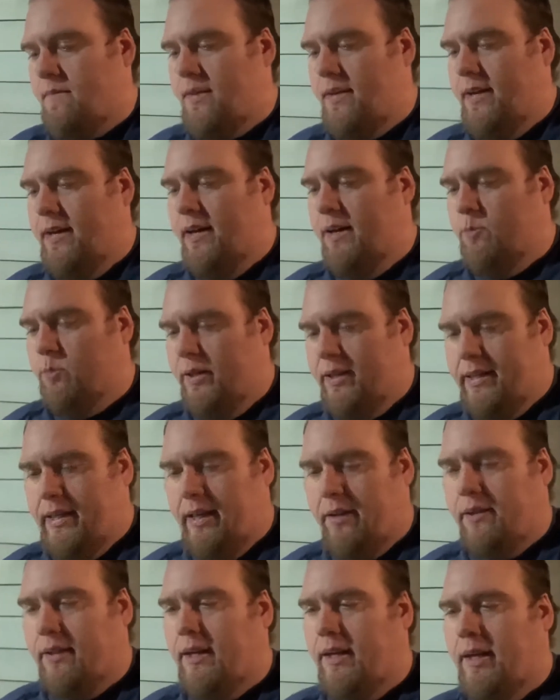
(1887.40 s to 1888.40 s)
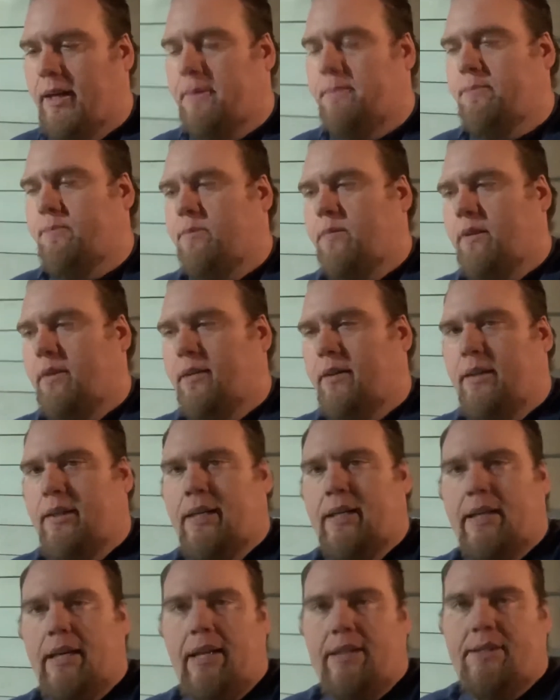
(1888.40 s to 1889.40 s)
and went down there.
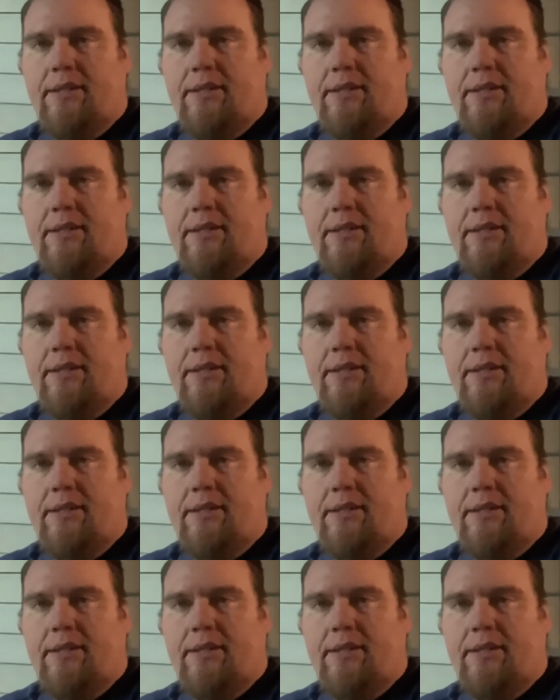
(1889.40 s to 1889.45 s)
Got to